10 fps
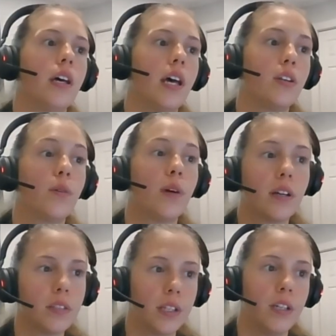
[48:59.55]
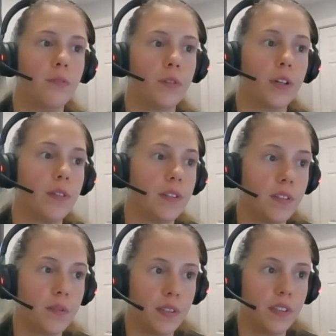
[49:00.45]
and you are looking for invasive
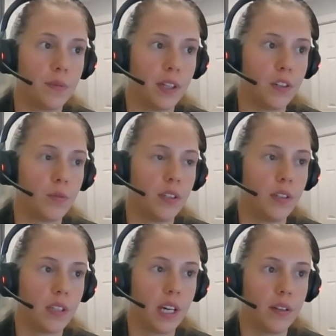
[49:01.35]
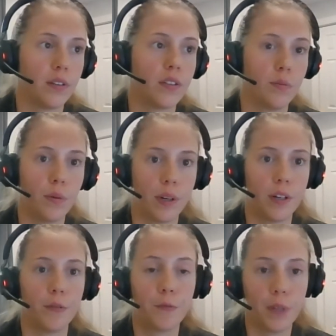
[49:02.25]
species management, either
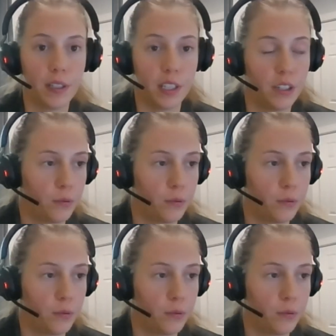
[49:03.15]
support, funding,